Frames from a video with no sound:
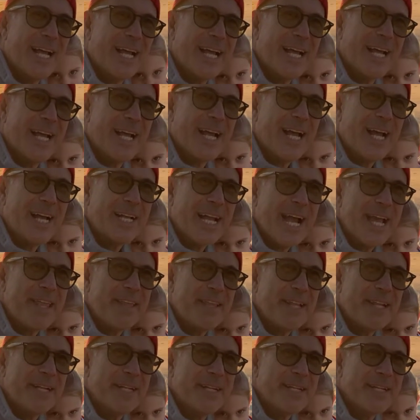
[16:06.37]
Okay
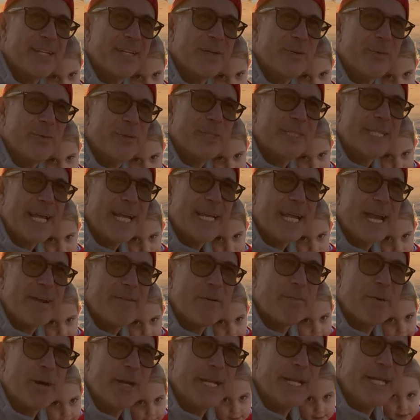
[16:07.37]
then. Well, take care,
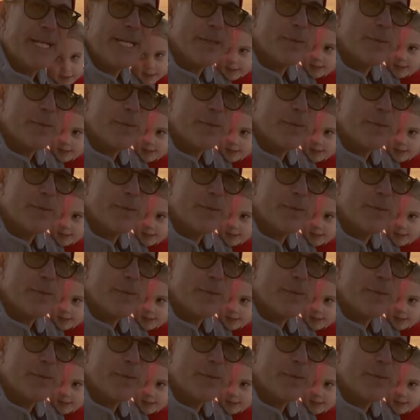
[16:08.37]
everybody.